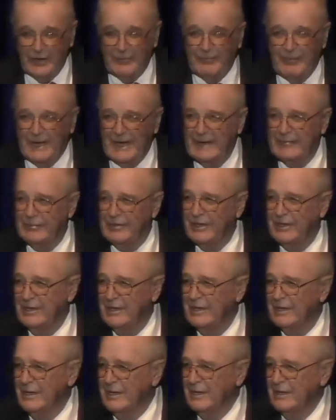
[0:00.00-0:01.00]
Bobby
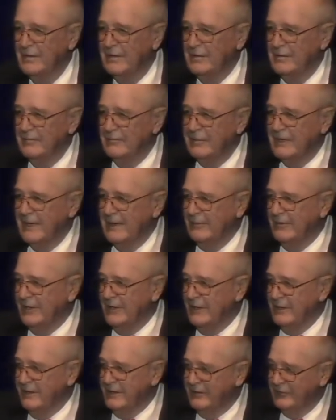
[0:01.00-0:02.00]

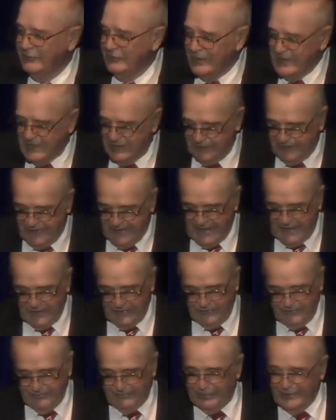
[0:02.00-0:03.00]
and his wife,
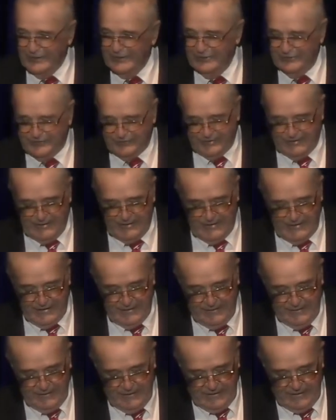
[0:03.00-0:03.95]
Allison, please stand.